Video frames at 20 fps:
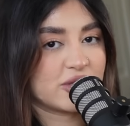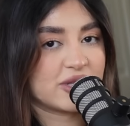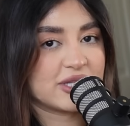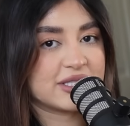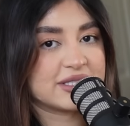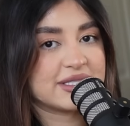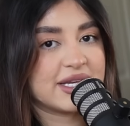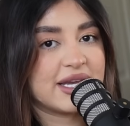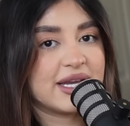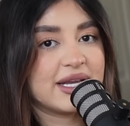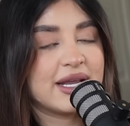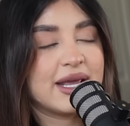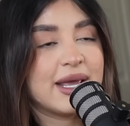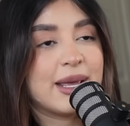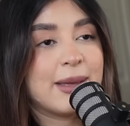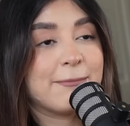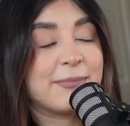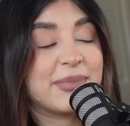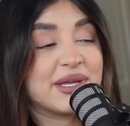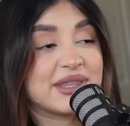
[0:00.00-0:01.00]
on the side
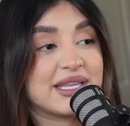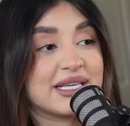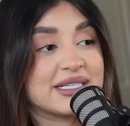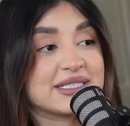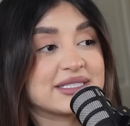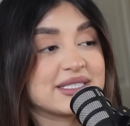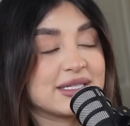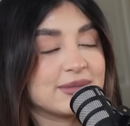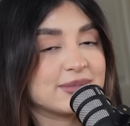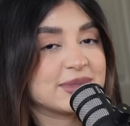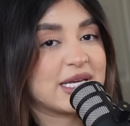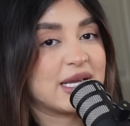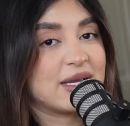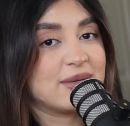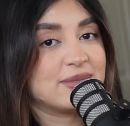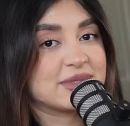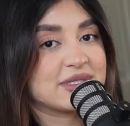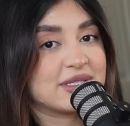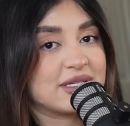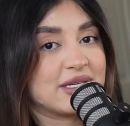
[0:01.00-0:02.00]
but then
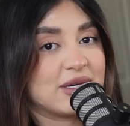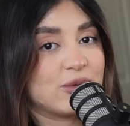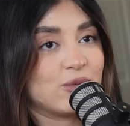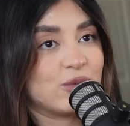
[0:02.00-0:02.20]
sometimes